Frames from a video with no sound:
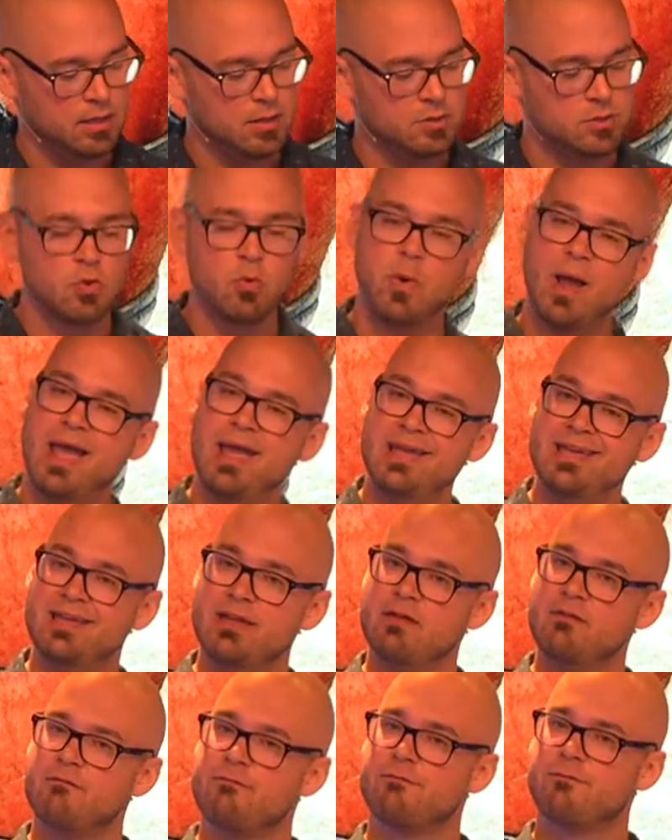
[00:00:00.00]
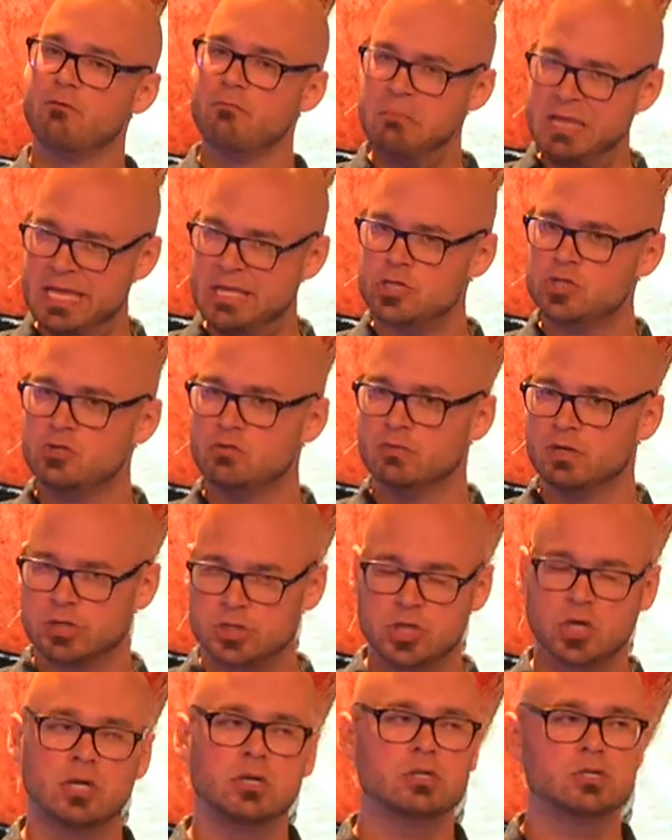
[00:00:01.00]
The way for me to
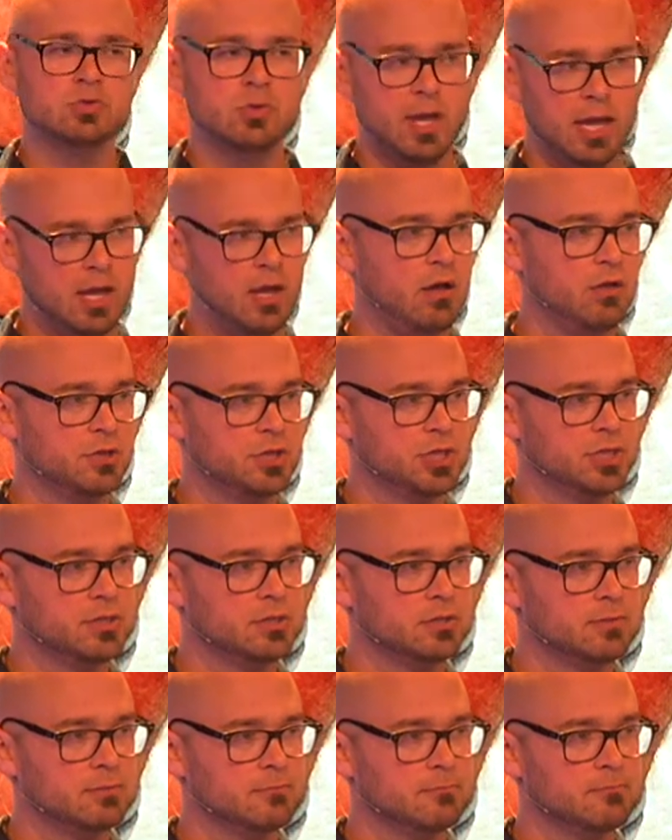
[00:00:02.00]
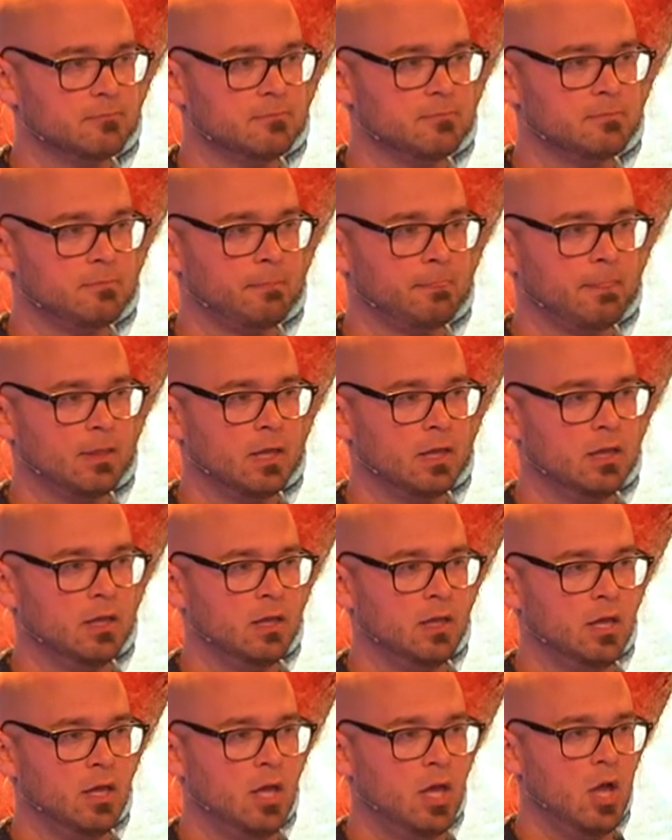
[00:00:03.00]
return to health
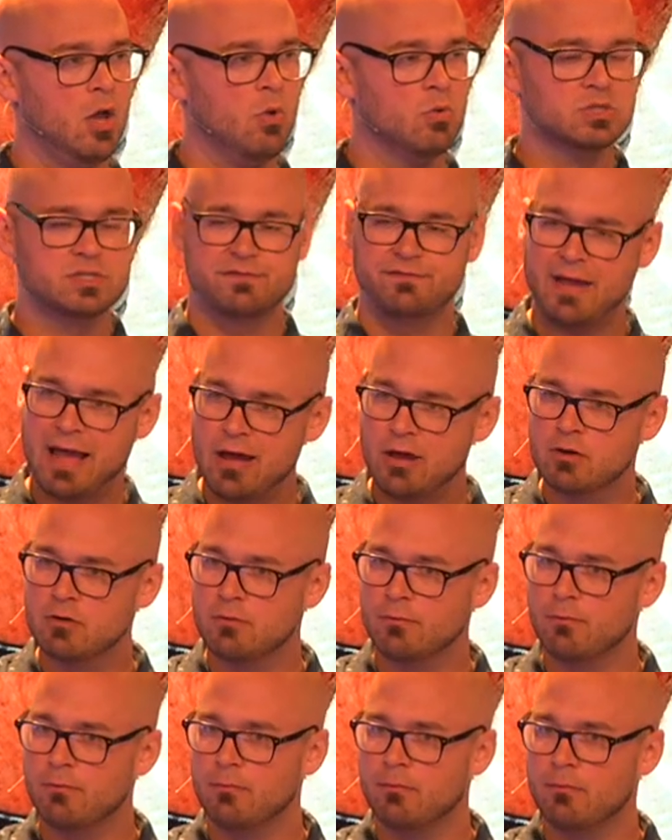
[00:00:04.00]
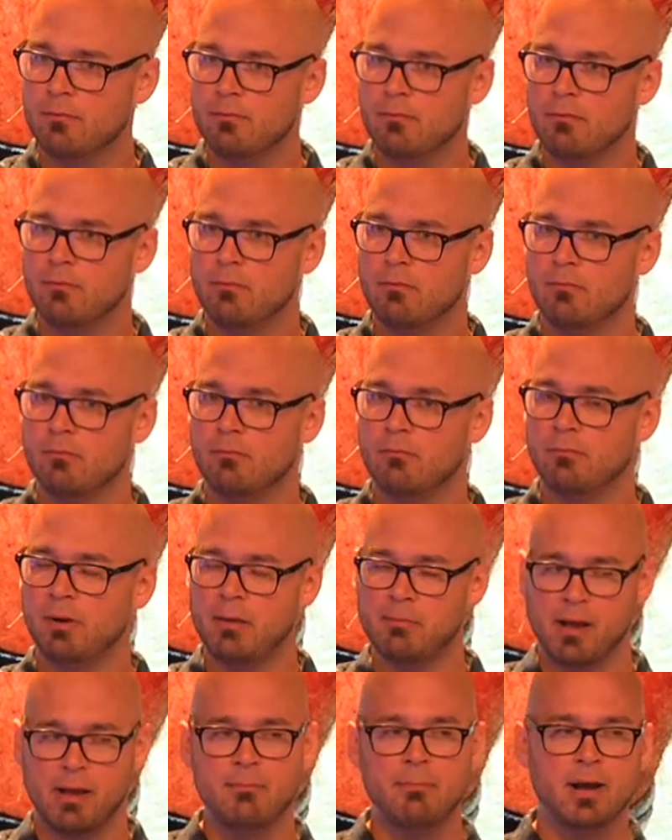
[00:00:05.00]
was found by
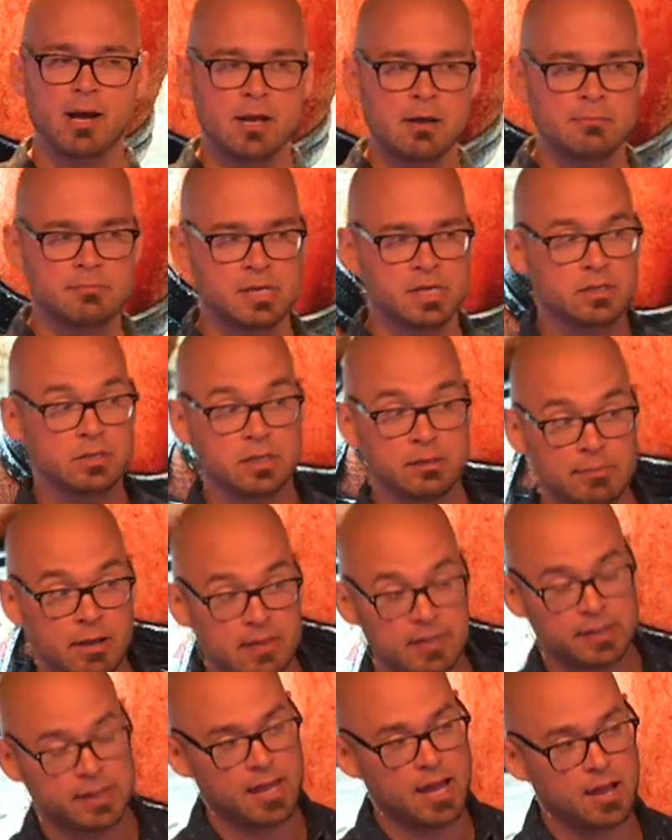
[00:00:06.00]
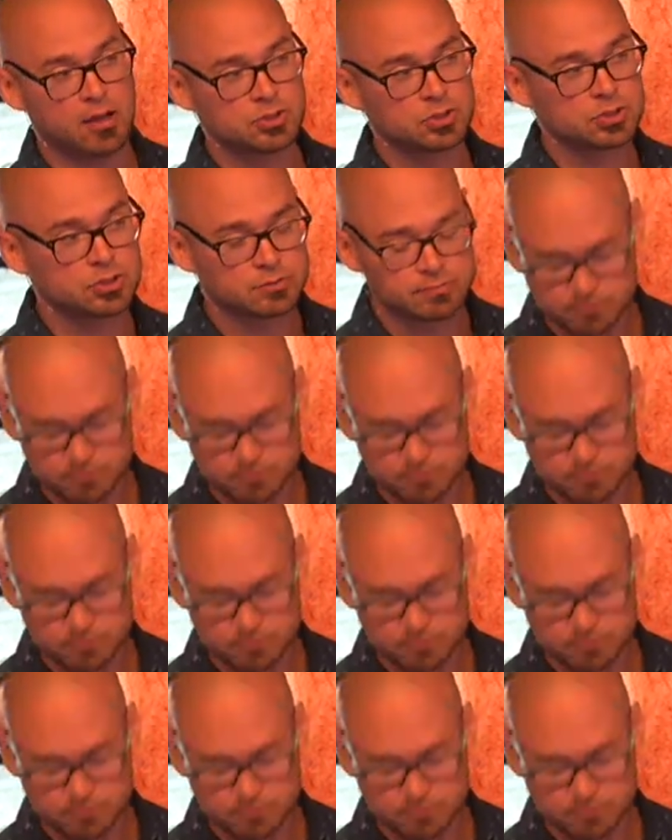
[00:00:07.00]
my mom kneeling by the couch,